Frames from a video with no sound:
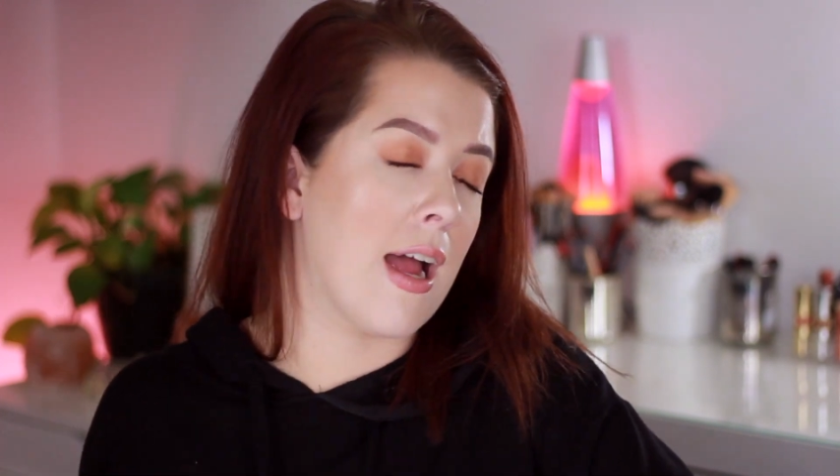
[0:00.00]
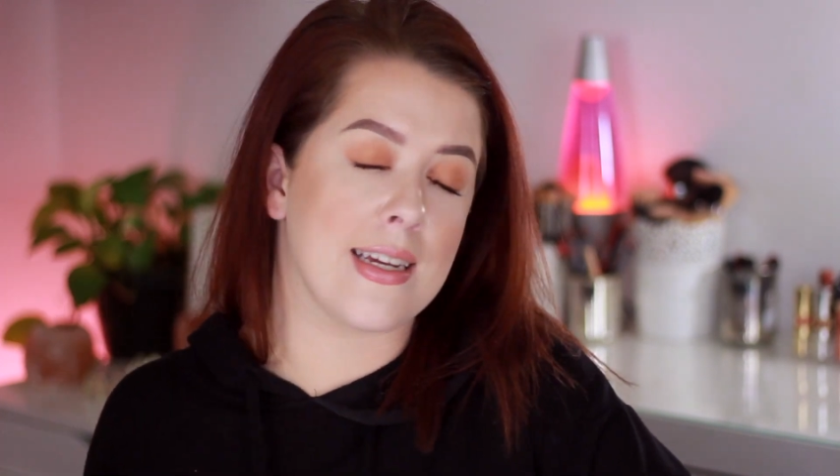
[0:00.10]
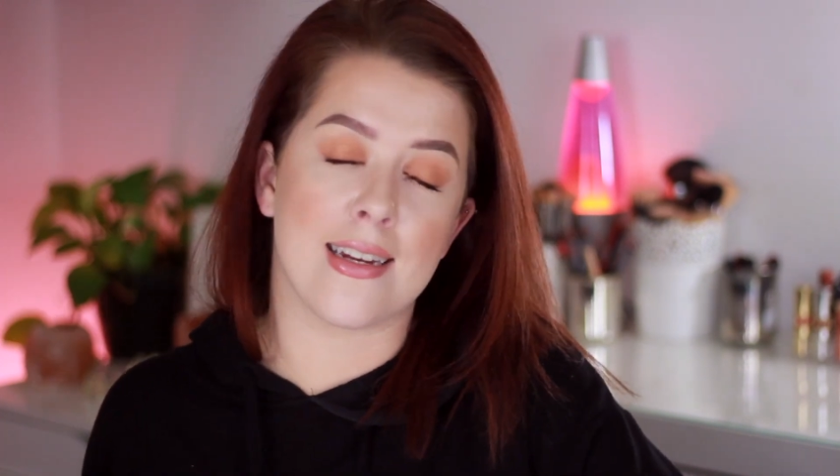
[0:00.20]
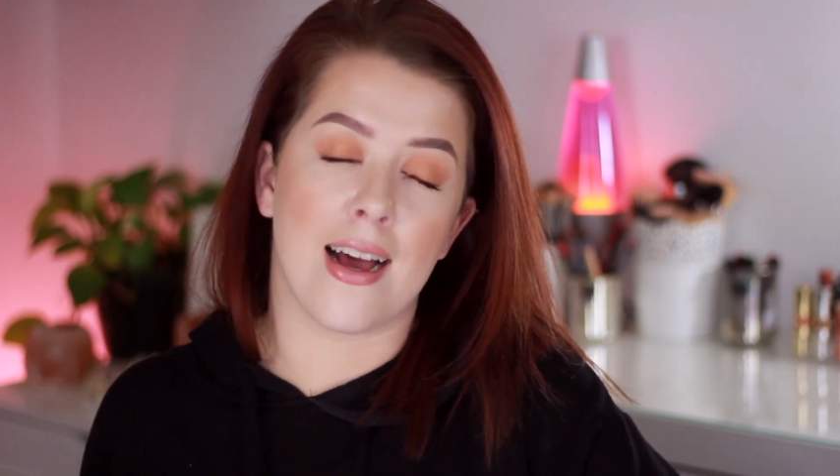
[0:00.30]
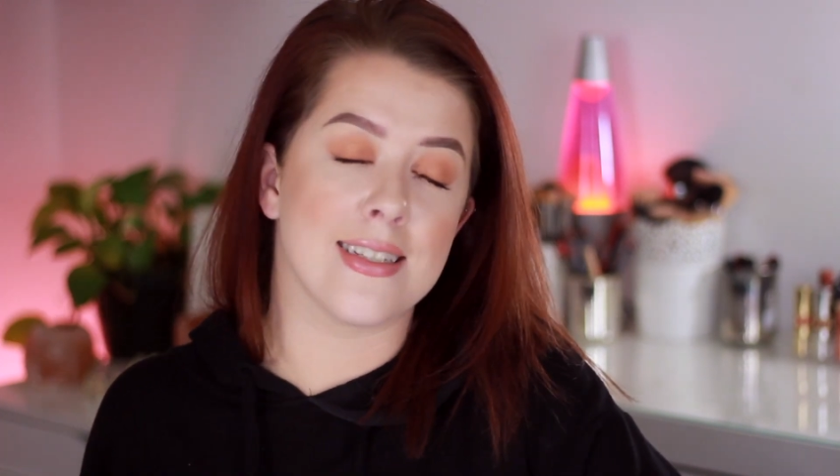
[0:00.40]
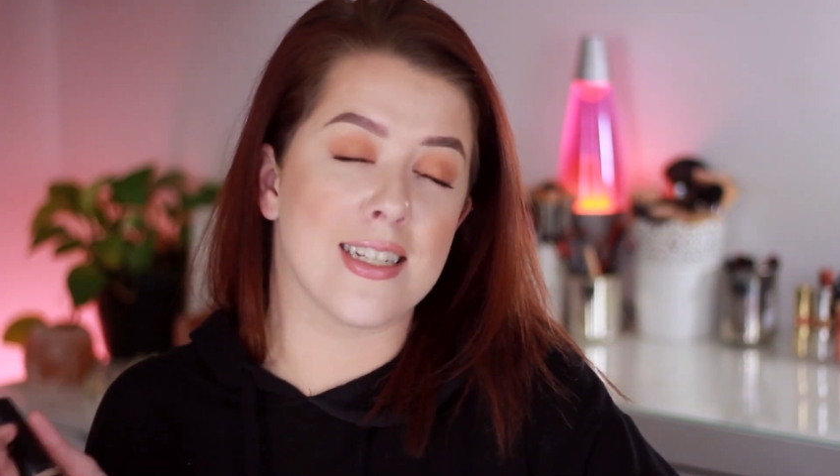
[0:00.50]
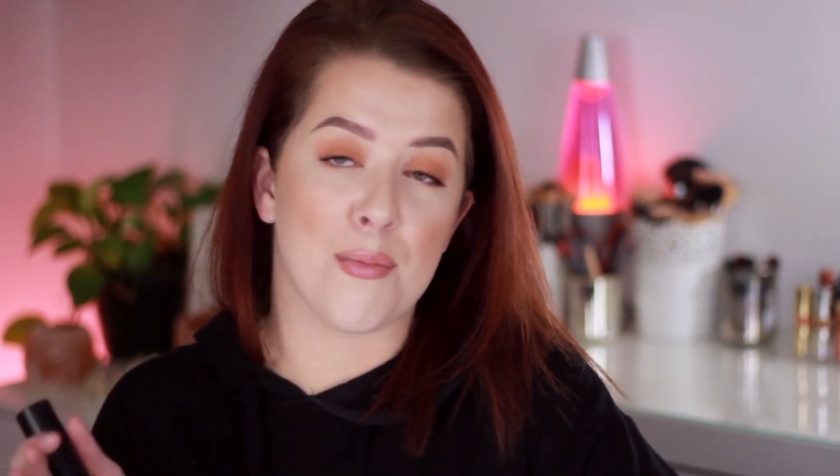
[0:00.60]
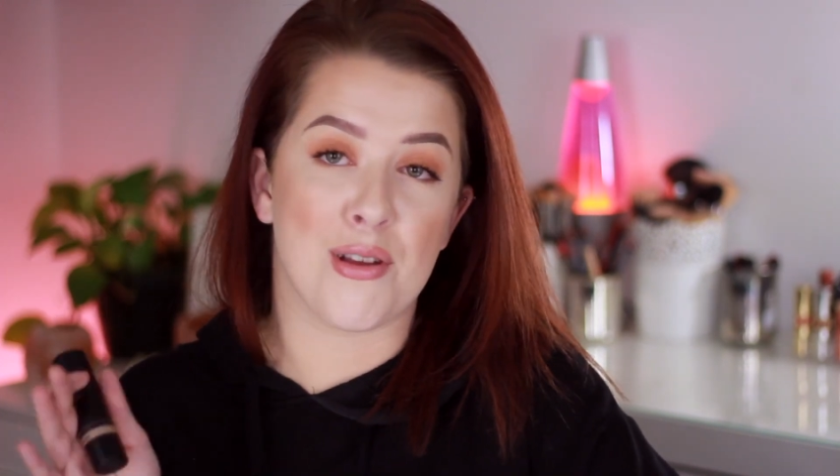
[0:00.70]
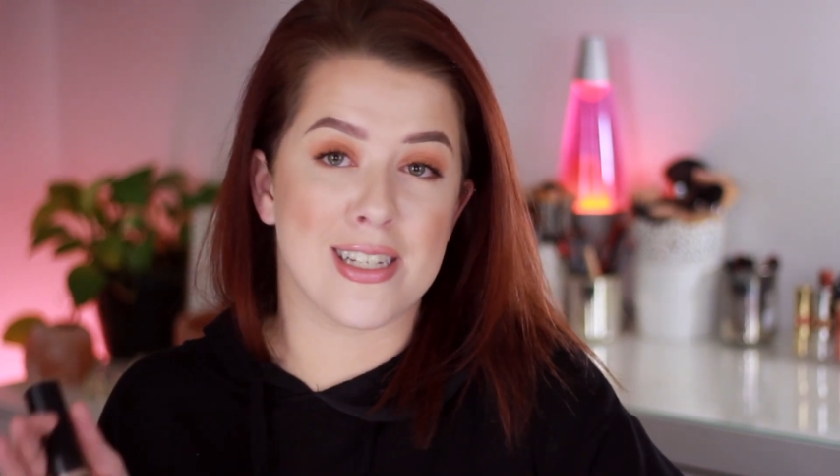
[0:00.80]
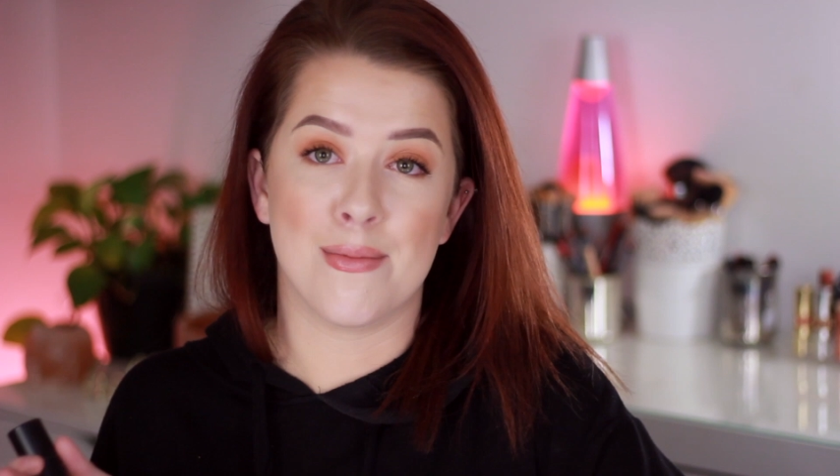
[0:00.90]
cannot
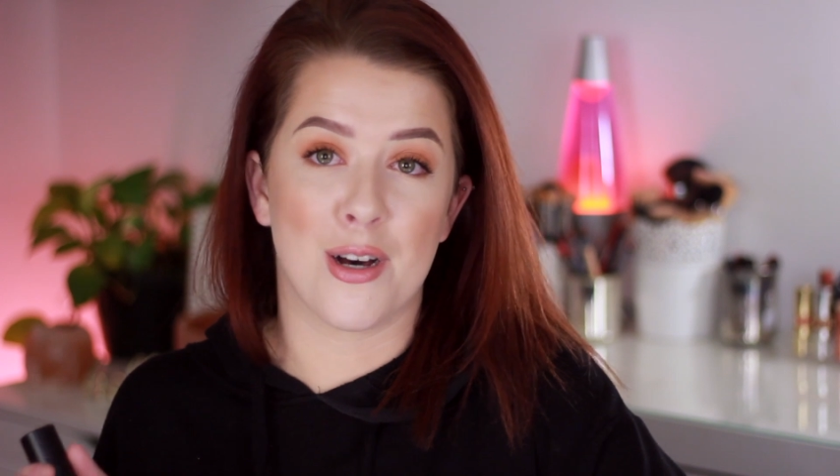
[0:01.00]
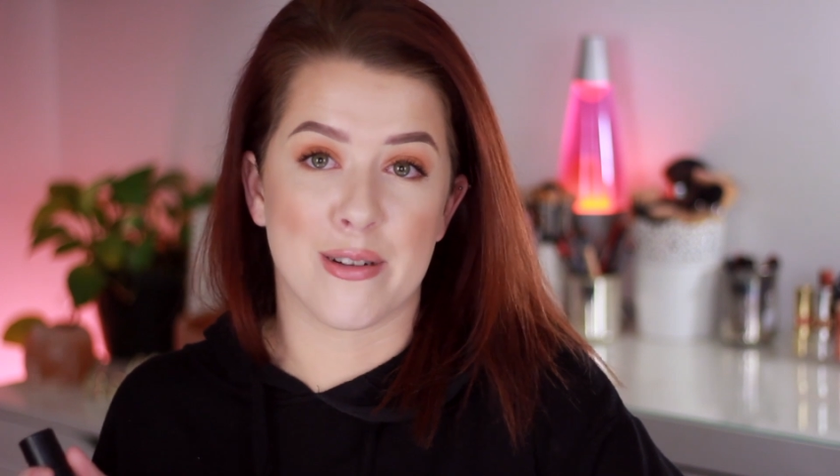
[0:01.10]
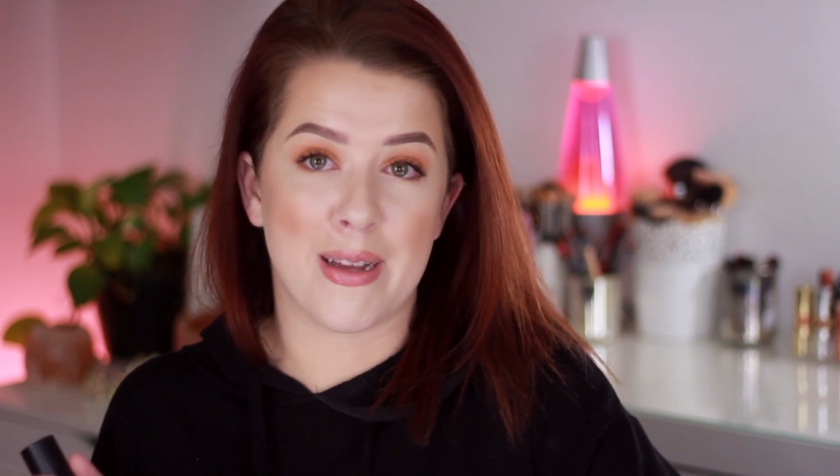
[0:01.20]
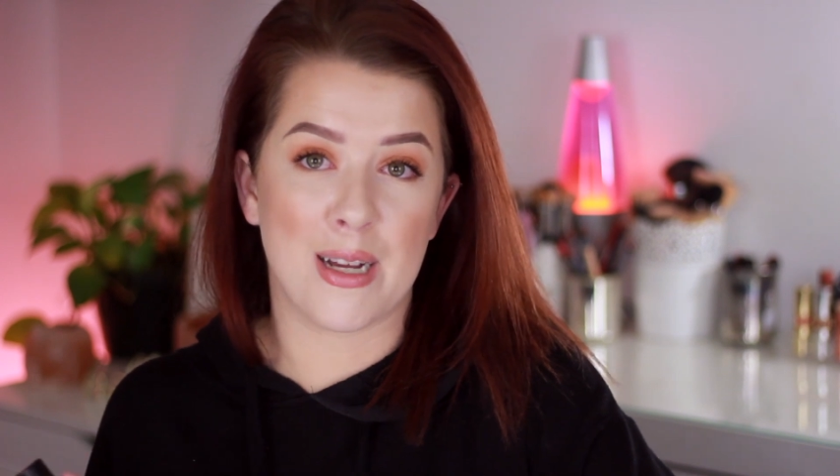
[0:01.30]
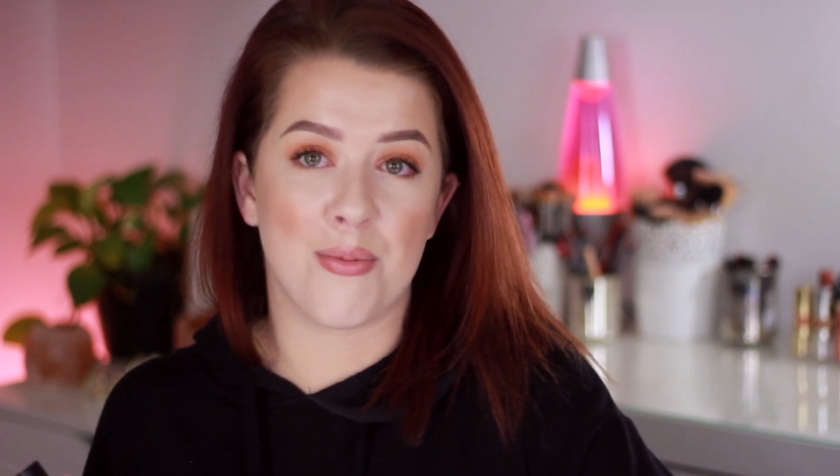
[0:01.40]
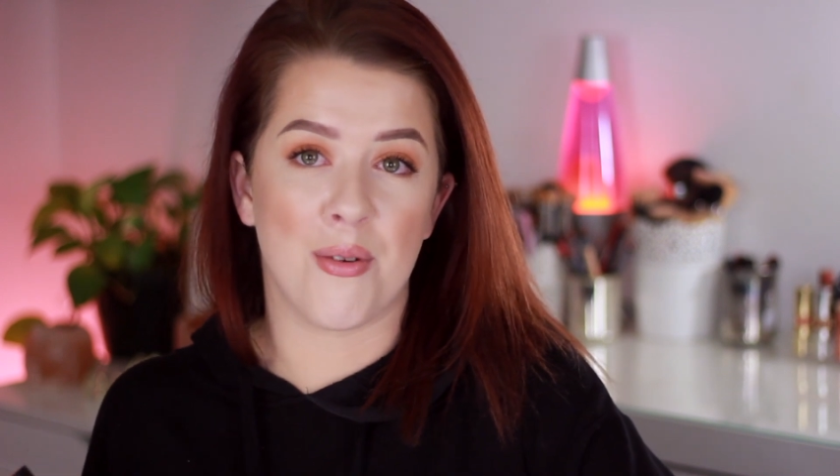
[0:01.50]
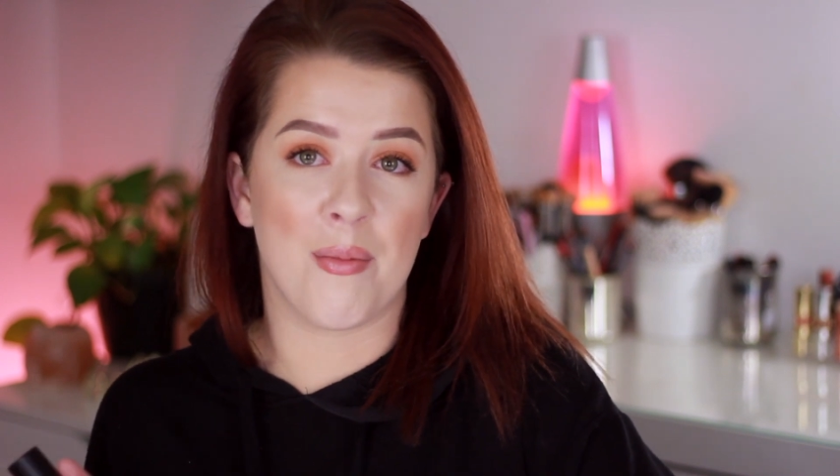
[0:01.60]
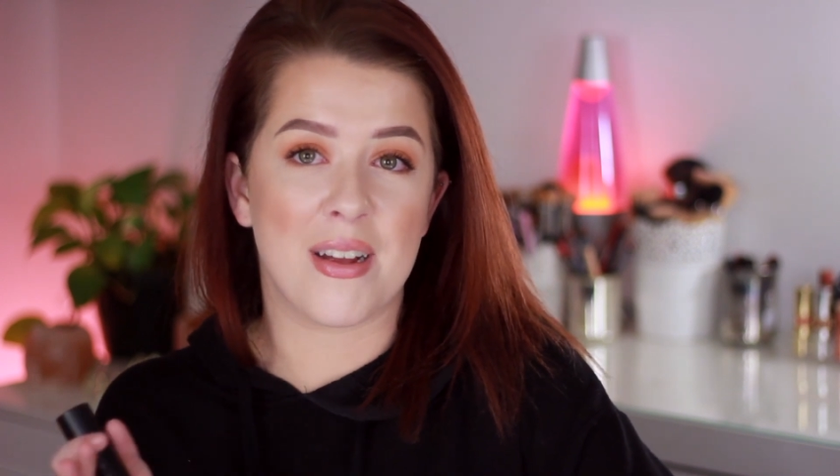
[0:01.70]
stop using the Milk Makeup one